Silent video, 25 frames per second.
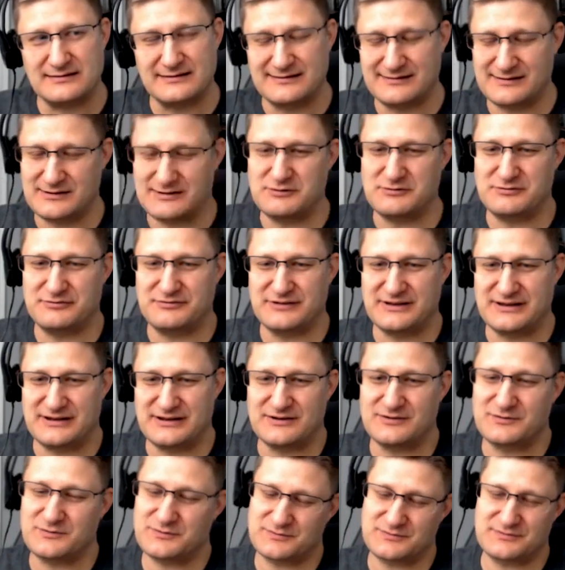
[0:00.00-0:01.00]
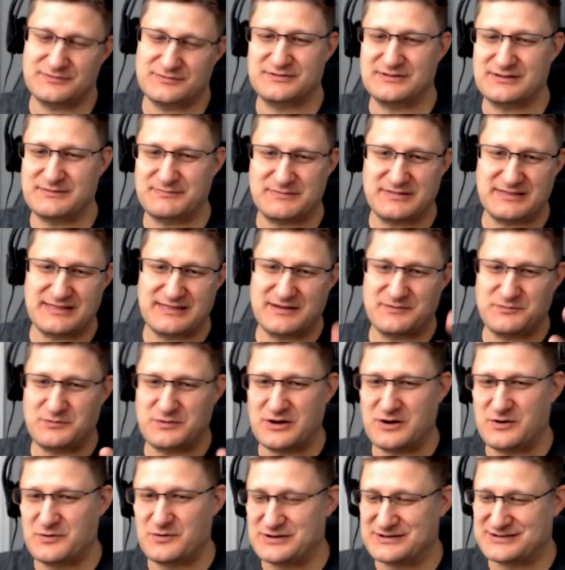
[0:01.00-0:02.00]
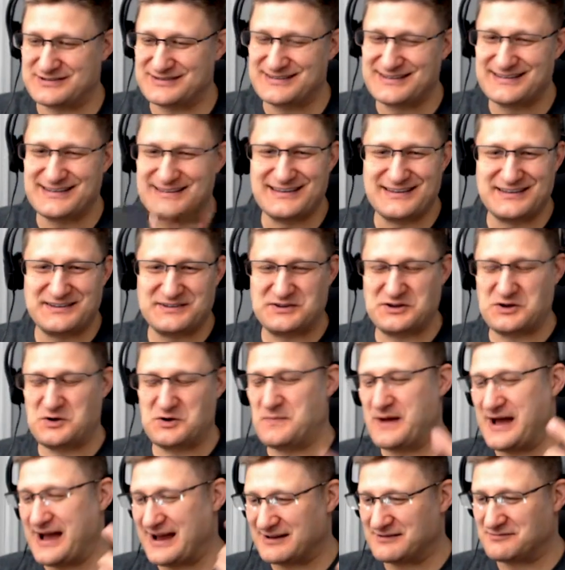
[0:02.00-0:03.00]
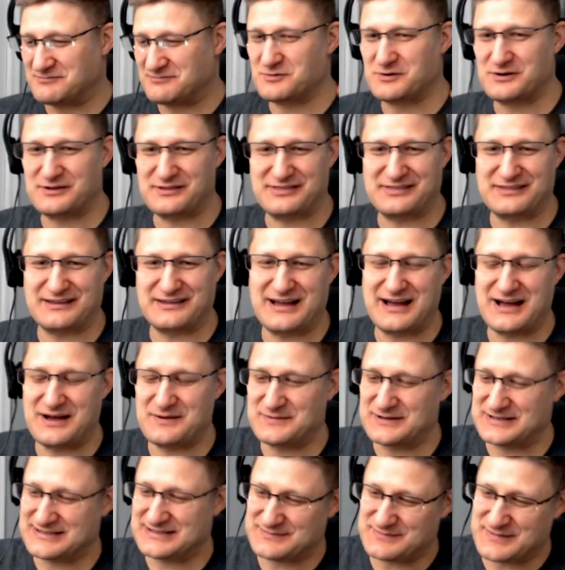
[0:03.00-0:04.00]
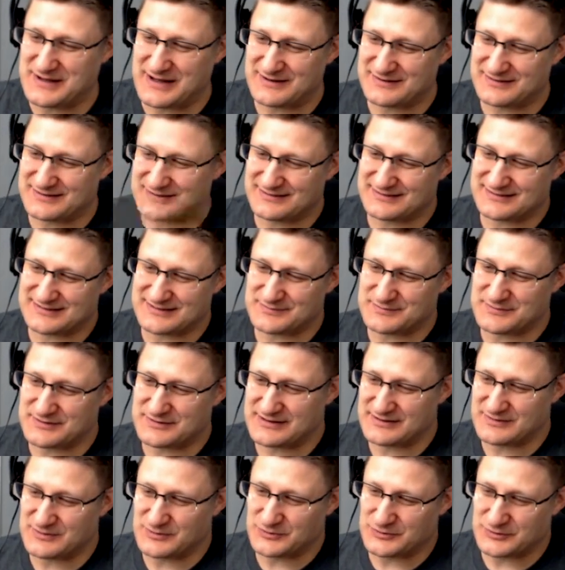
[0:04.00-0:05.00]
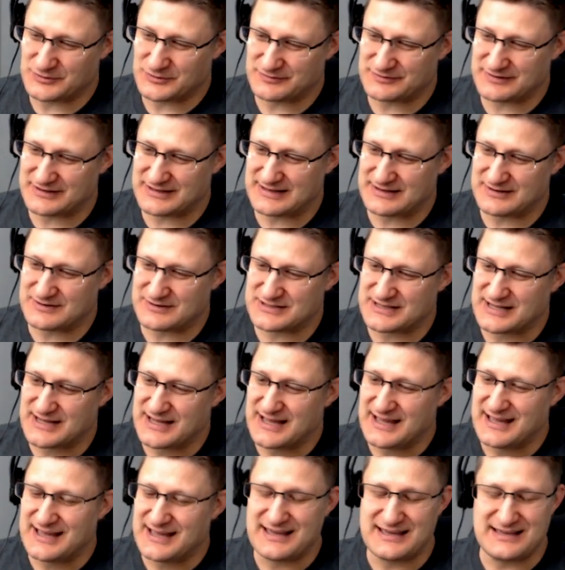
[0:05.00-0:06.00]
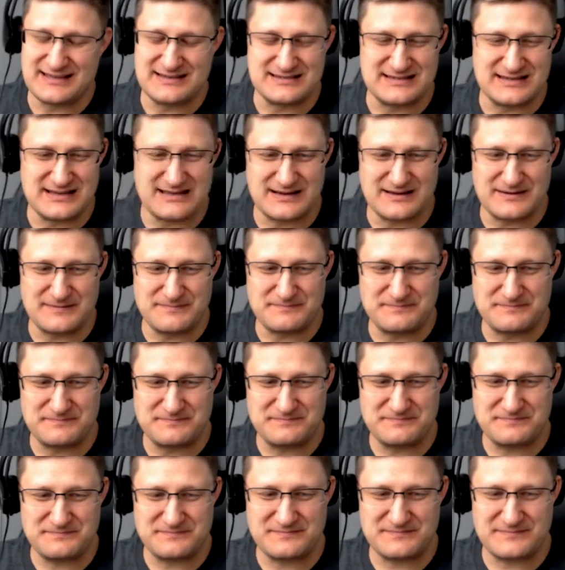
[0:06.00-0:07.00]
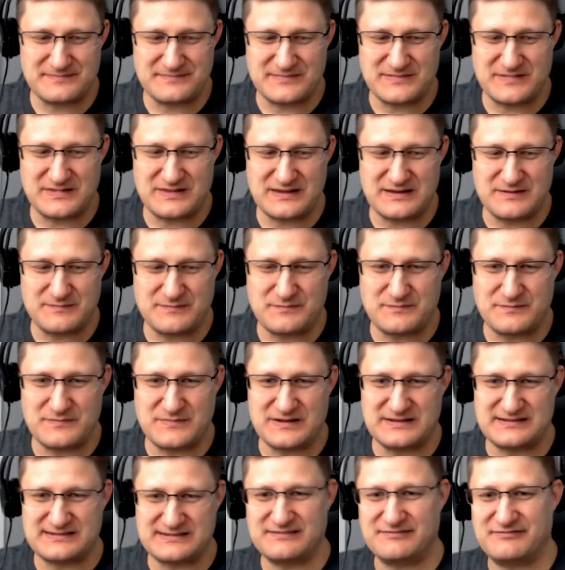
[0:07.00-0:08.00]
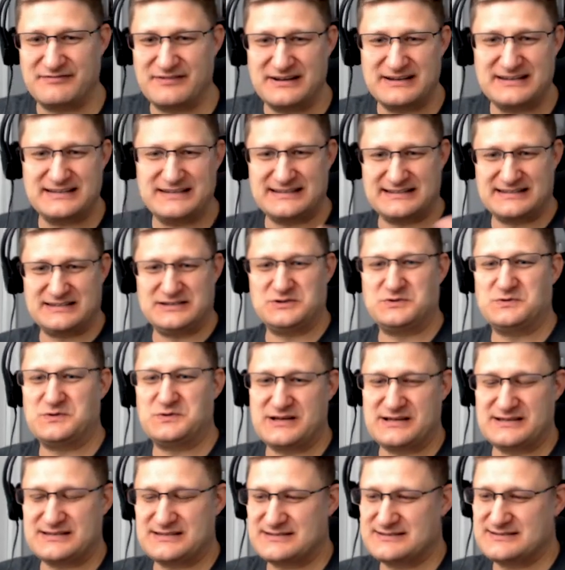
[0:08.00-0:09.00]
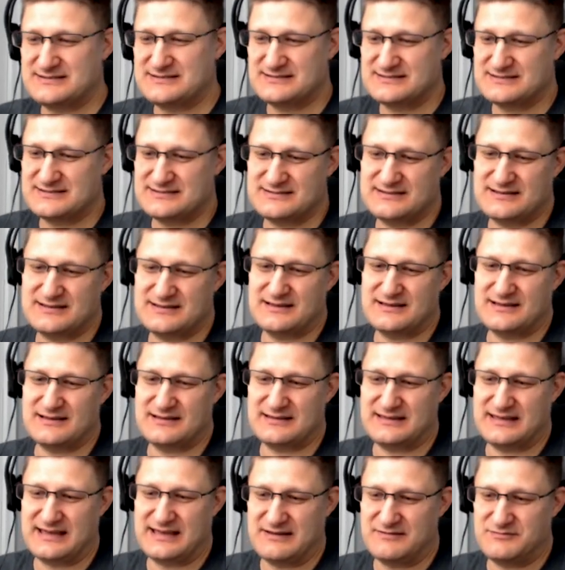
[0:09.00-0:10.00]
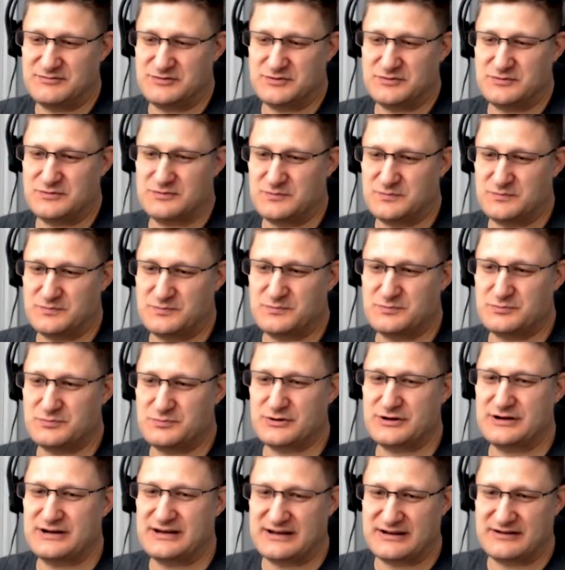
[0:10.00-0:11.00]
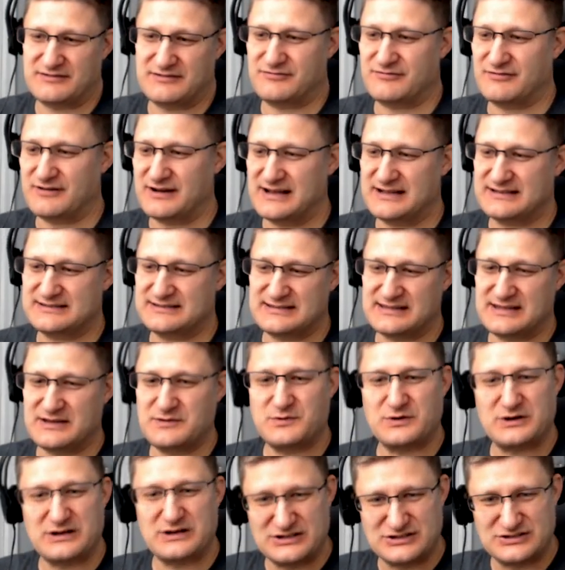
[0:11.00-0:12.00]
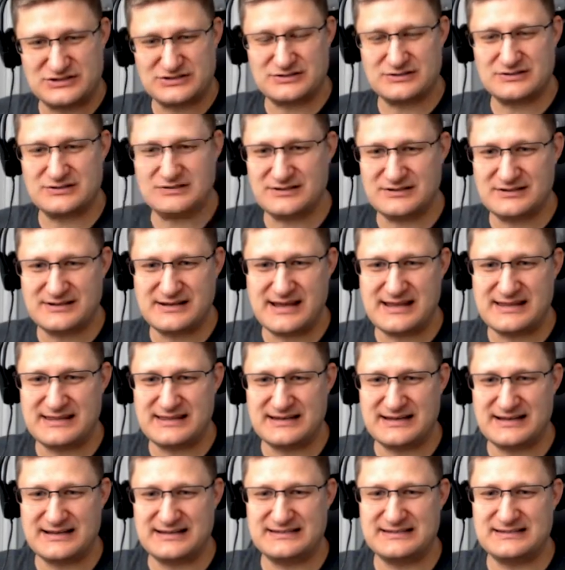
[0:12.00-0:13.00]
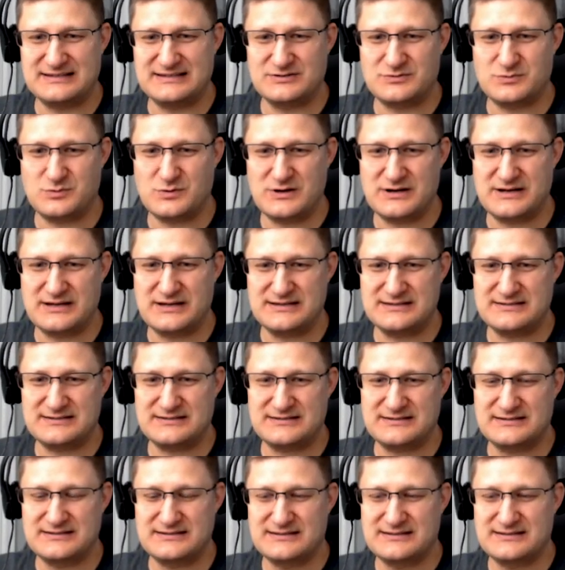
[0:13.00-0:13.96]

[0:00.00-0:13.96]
go figure, something that we always go back and forth in the comments about in some of the older videos, is the funding the U.S. Gave to Britain and France, and they were concerned that in the 1920s